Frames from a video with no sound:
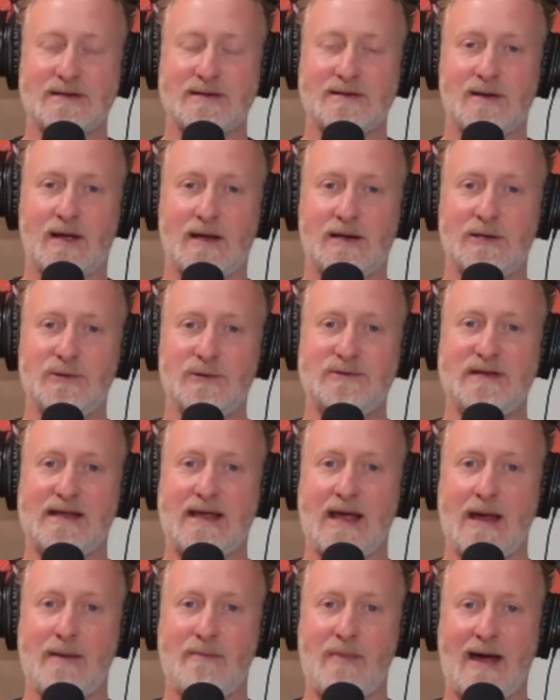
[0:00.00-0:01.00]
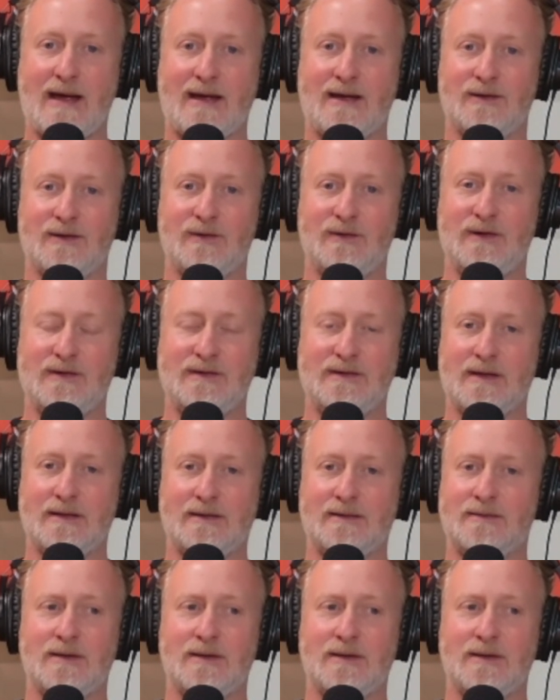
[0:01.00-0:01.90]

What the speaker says: and Lucy came back and she said,